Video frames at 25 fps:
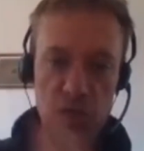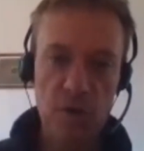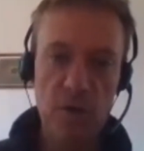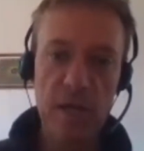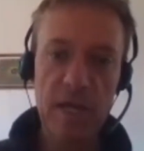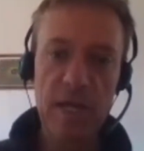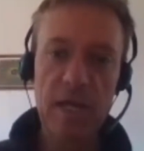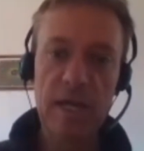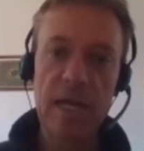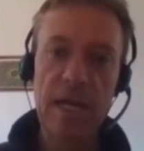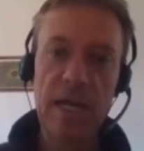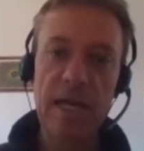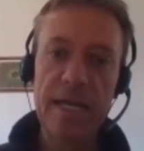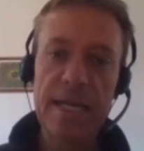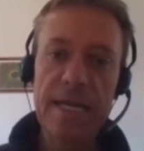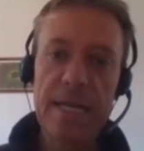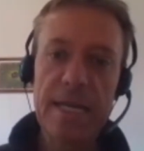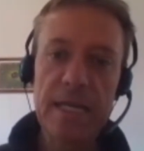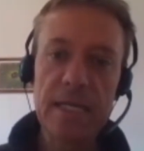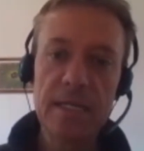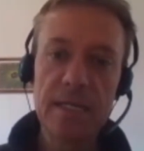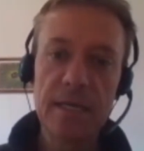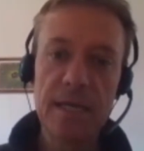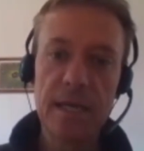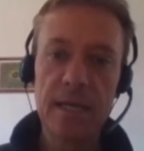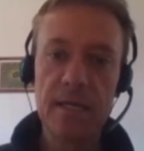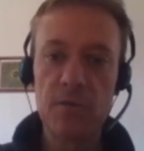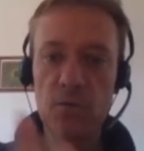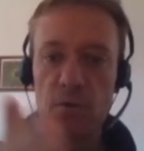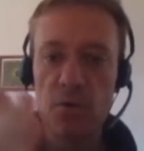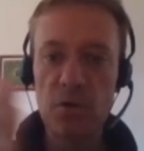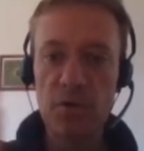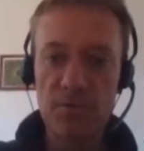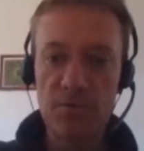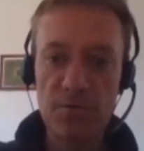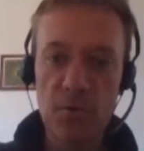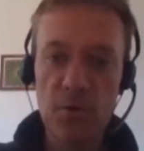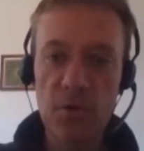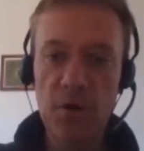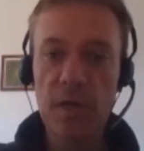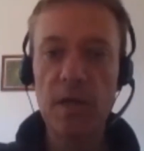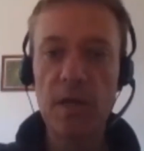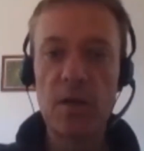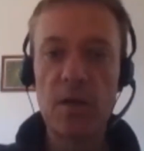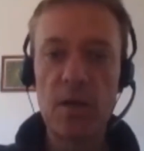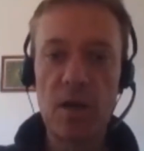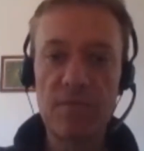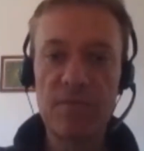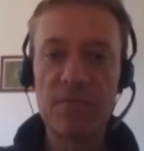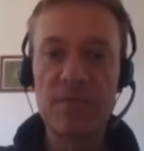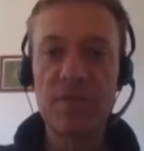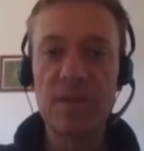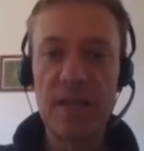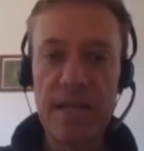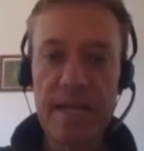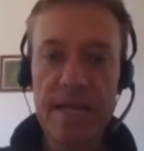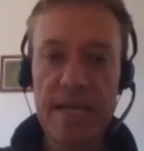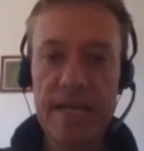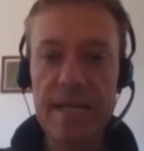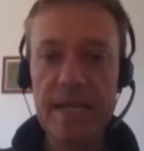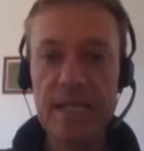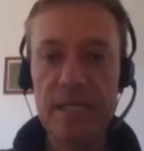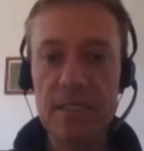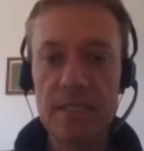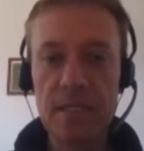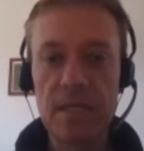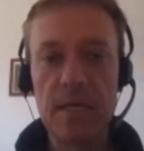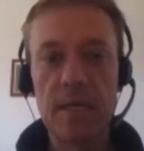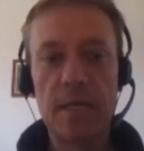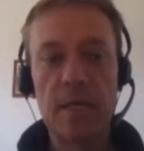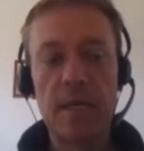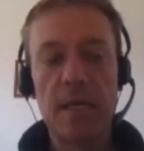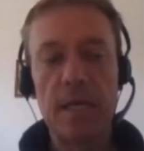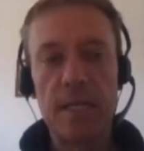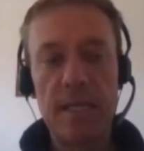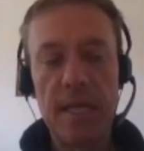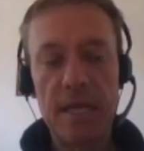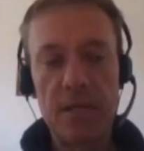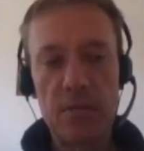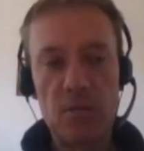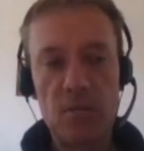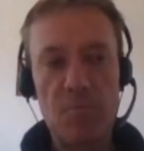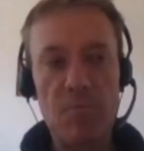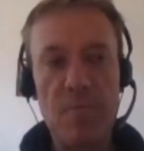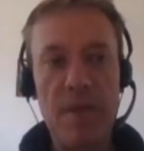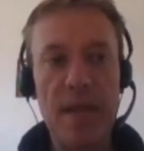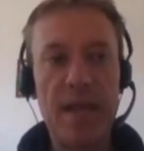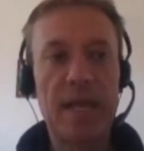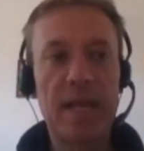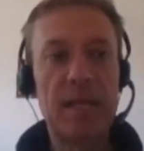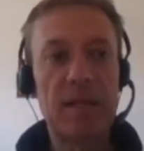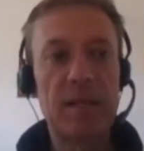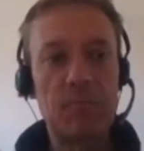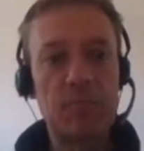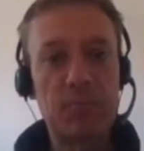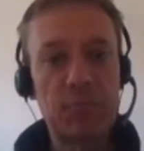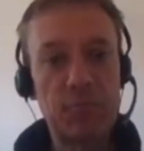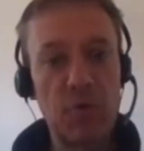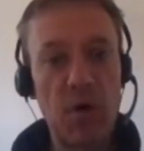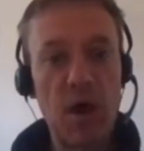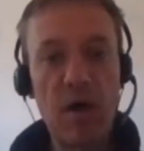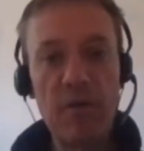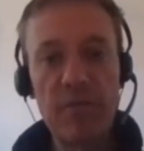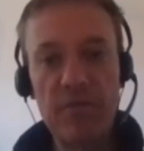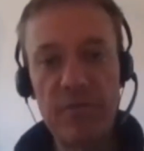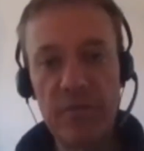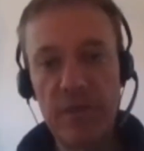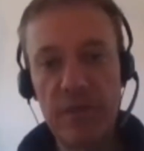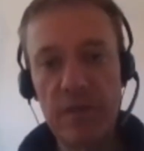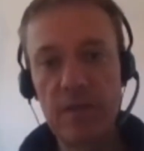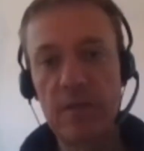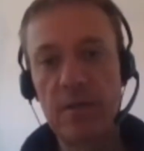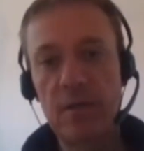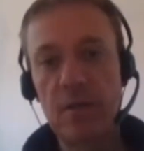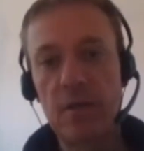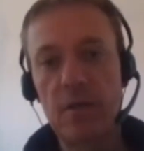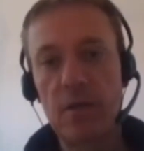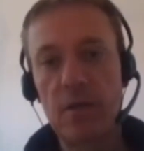You're generating a lead, and you're converting enough of the leads that you're making a profit.